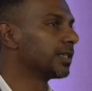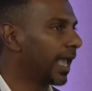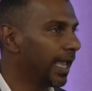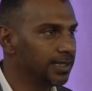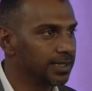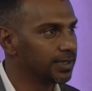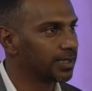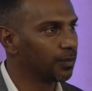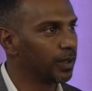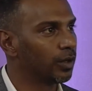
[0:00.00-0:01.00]
80s
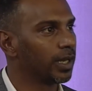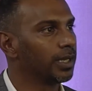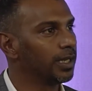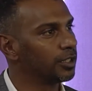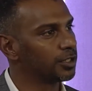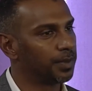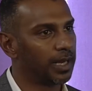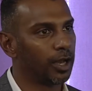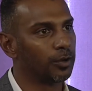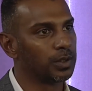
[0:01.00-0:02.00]
and we look at leadership and
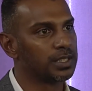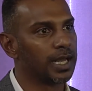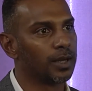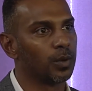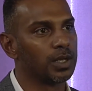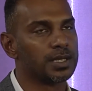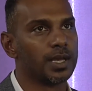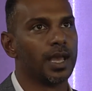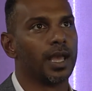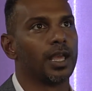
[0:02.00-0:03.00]
how it was done, was
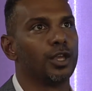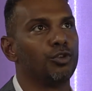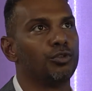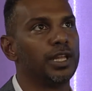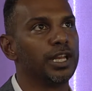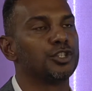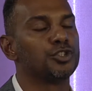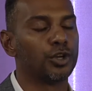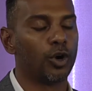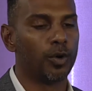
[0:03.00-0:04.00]
you needed to
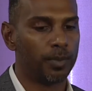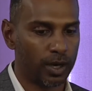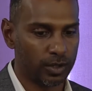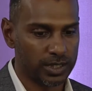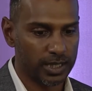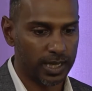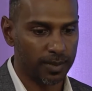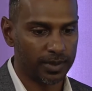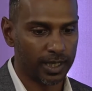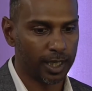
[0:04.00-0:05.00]
go about
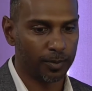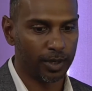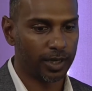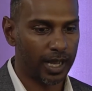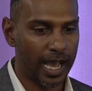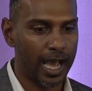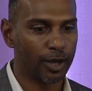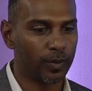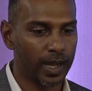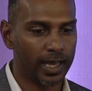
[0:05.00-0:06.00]
thinking about, how
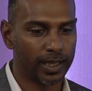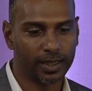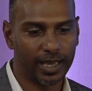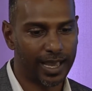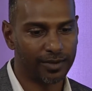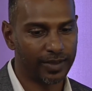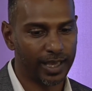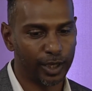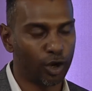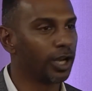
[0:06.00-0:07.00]
do I have
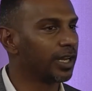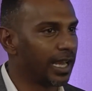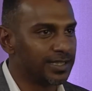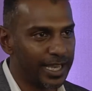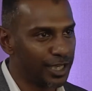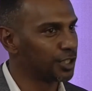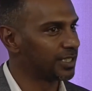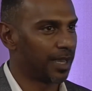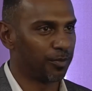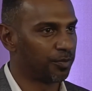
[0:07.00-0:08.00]
a colonization
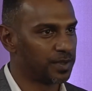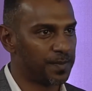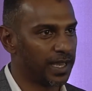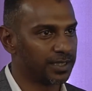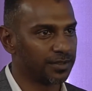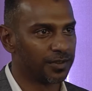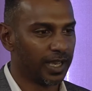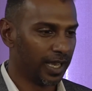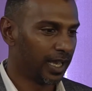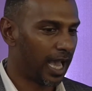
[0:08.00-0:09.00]
type of perspective?
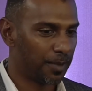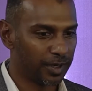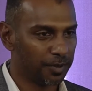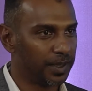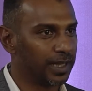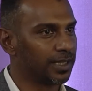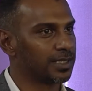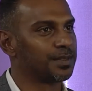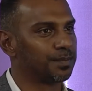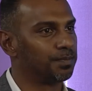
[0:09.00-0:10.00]
I'm going to be
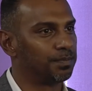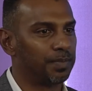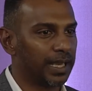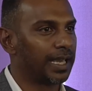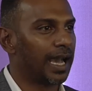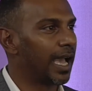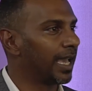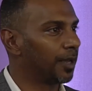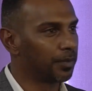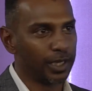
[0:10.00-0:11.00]
this big guy,
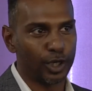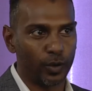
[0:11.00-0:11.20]
and I'm going to go